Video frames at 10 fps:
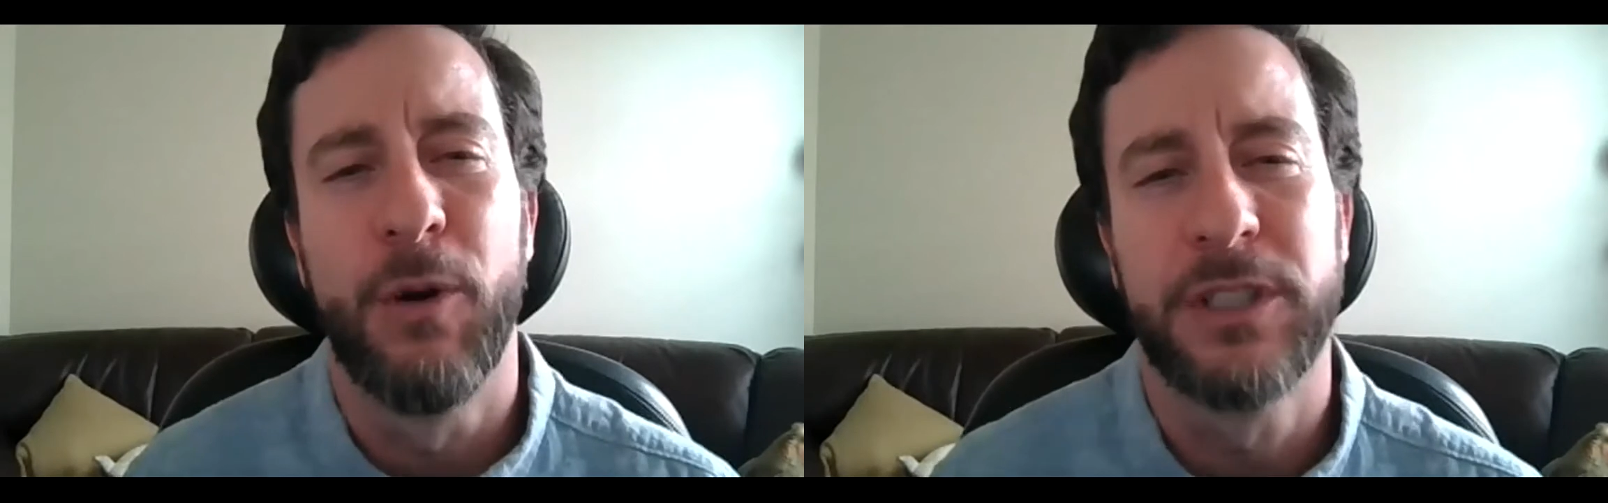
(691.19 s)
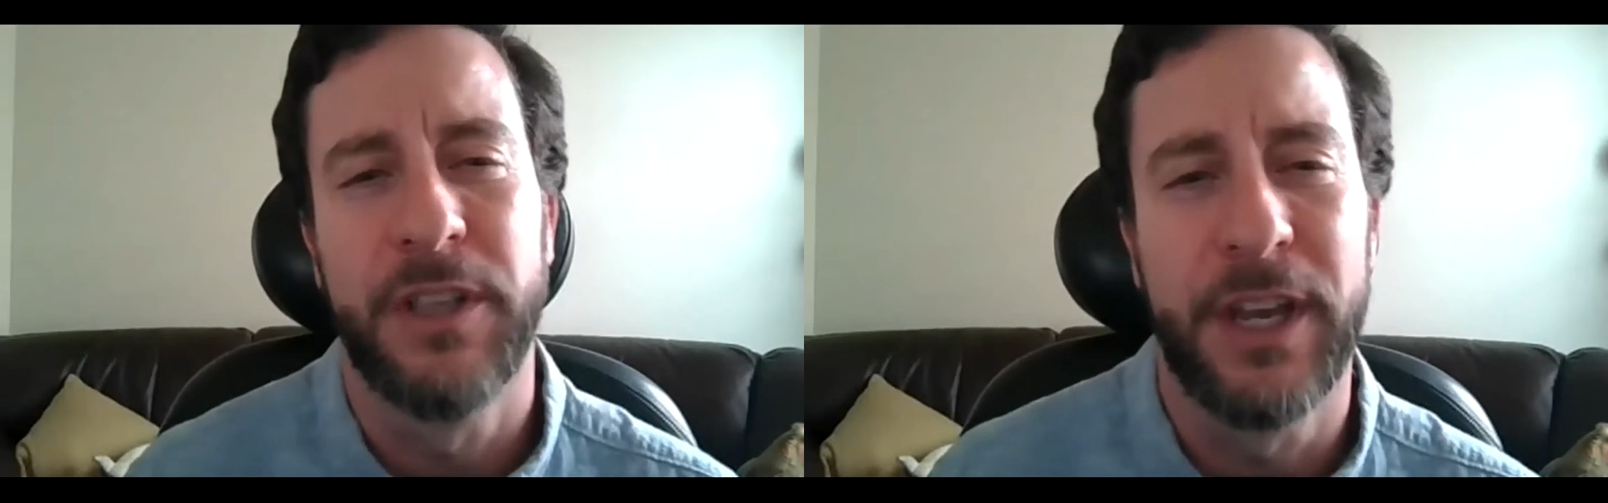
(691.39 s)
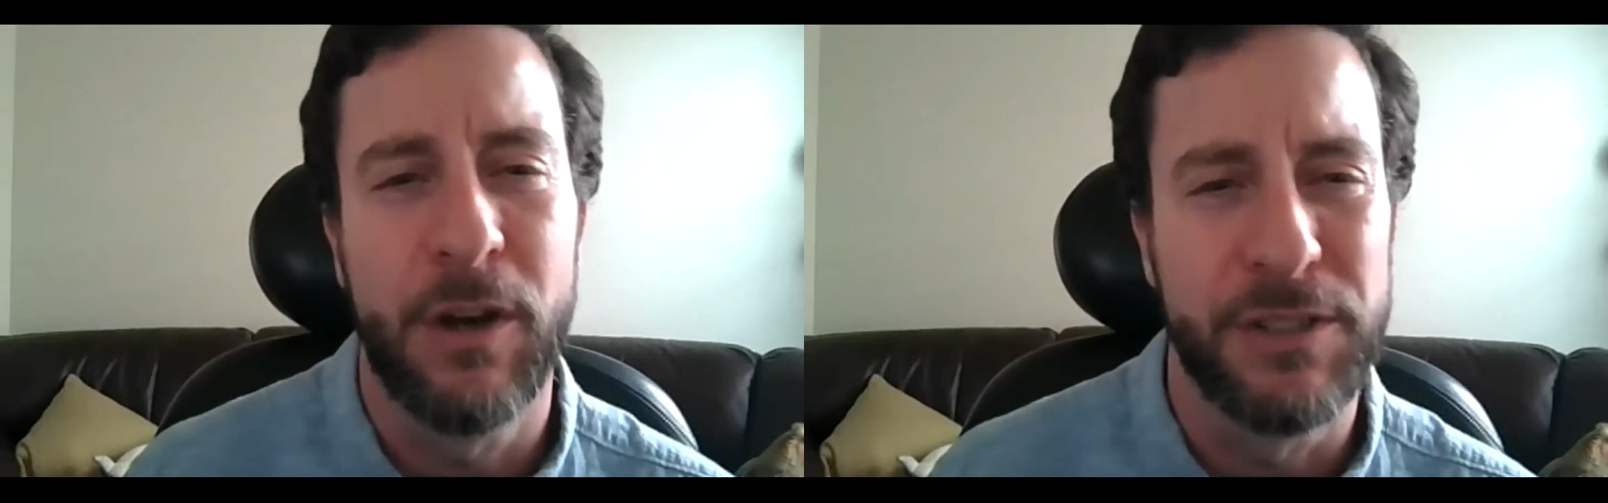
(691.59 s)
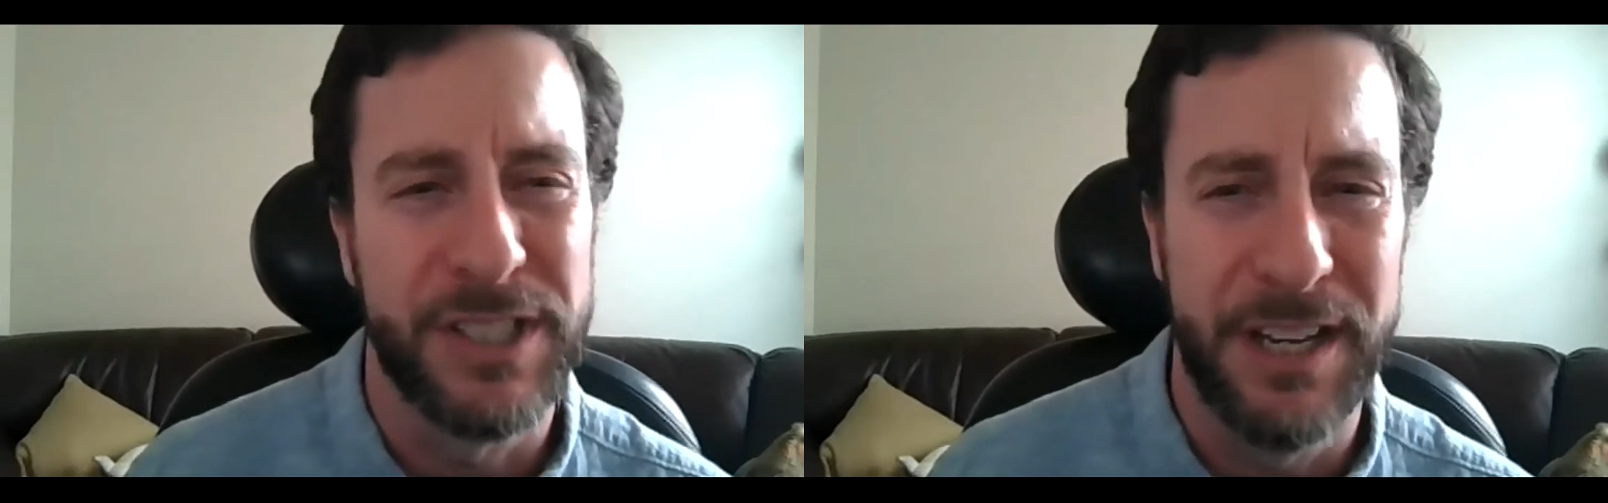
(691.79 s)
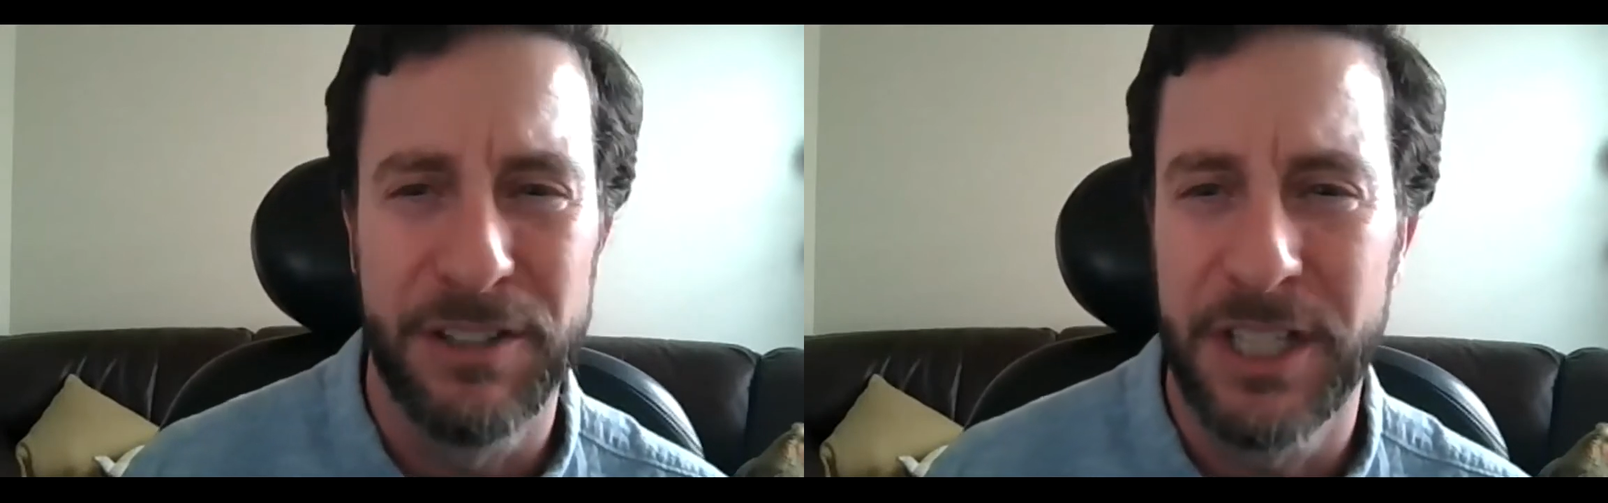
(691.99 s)
folks that they call
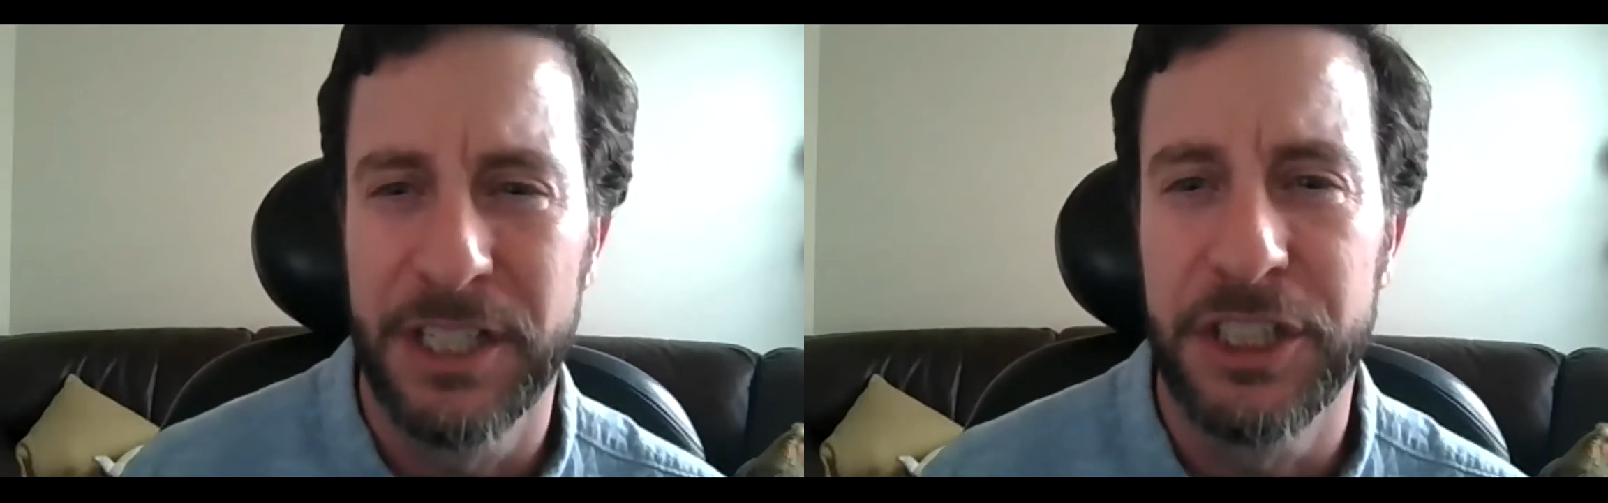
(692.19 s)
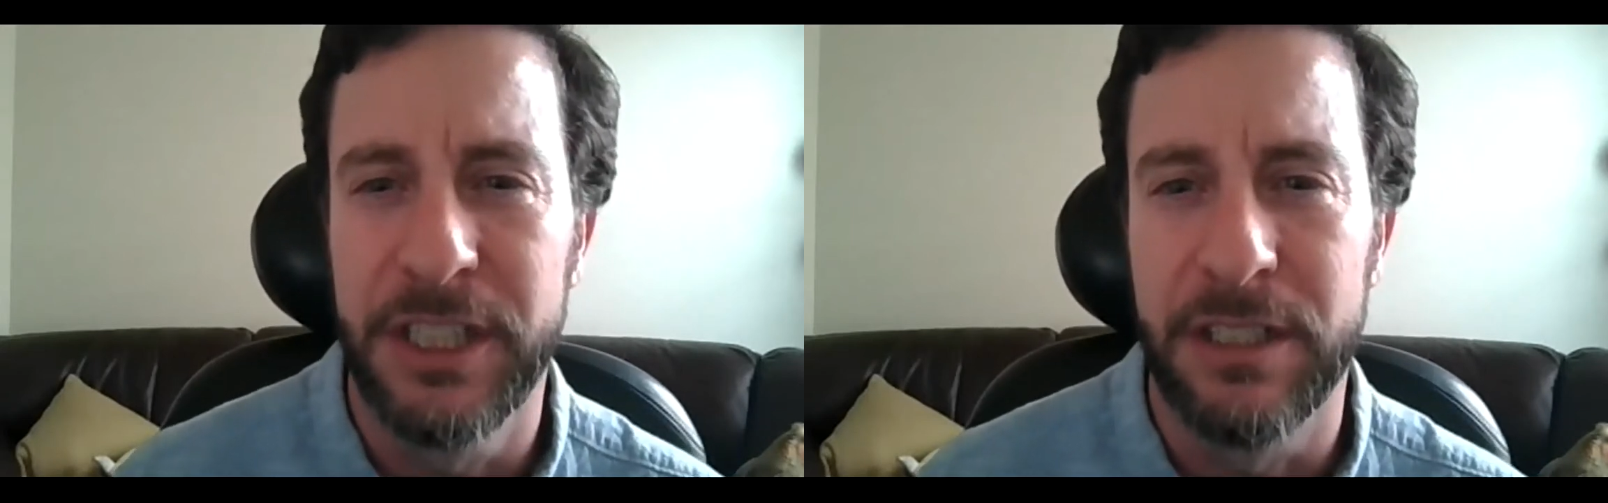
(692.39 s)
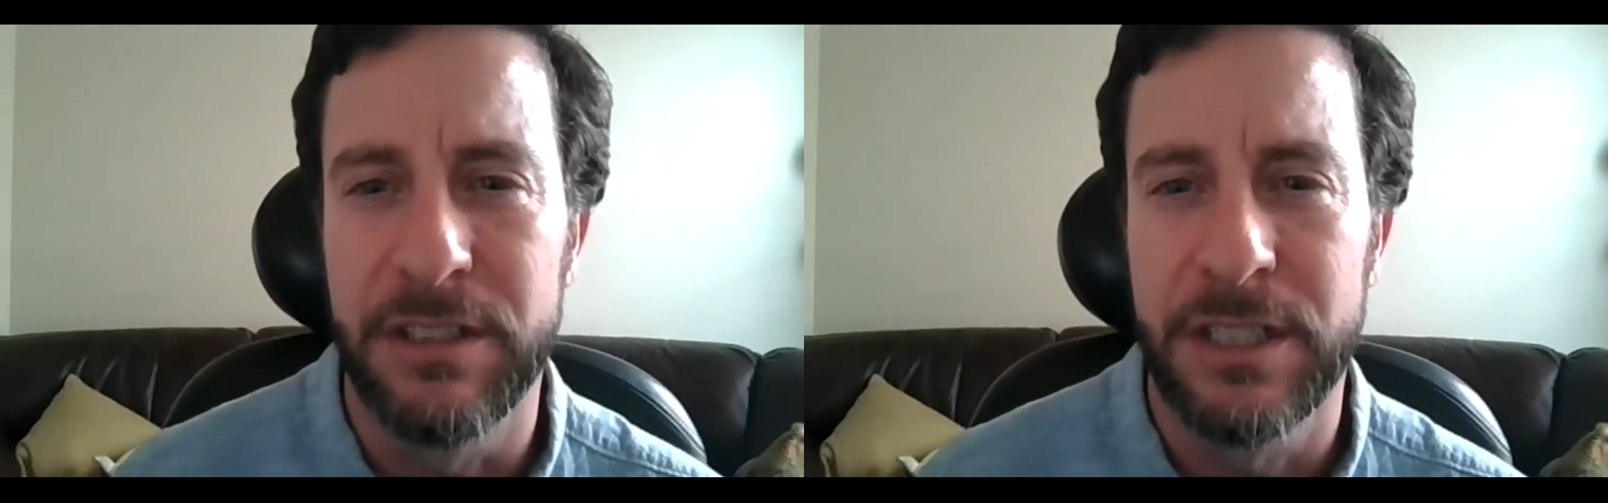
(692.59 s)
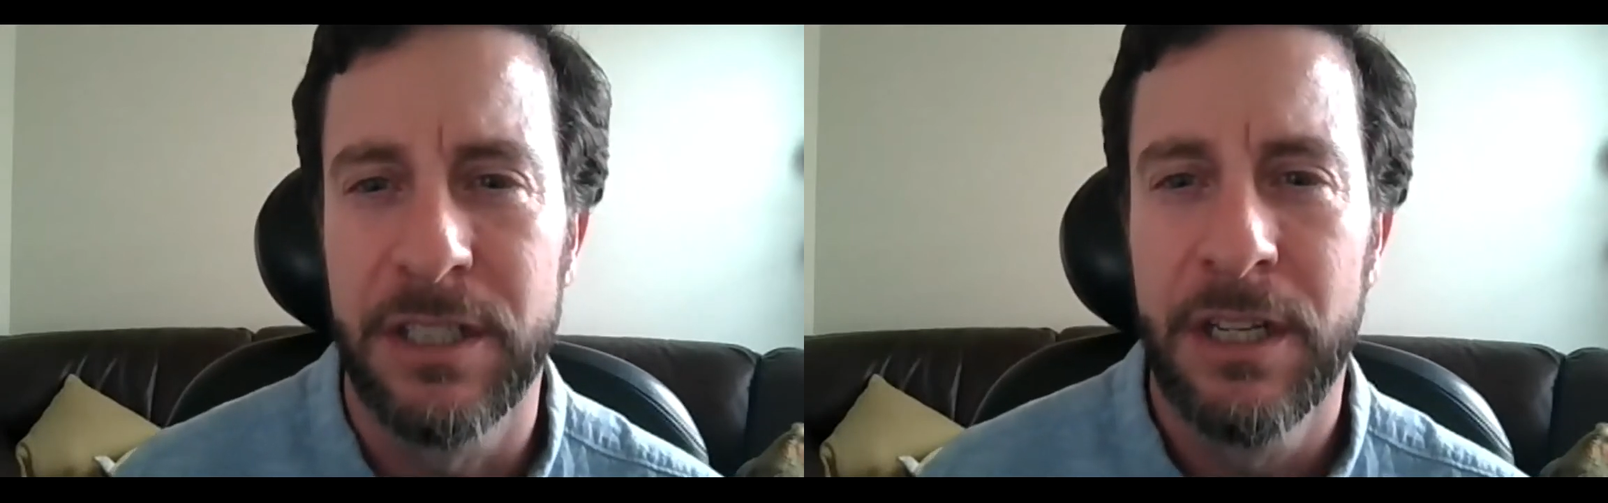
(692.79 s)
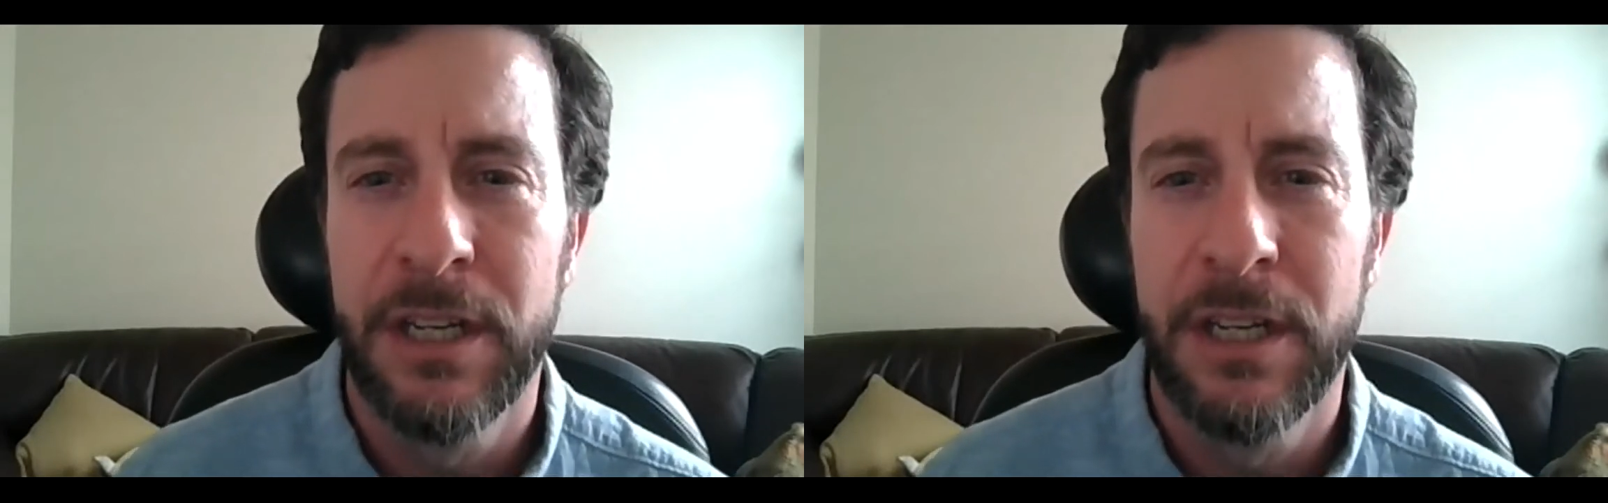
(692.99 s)
sales engineers.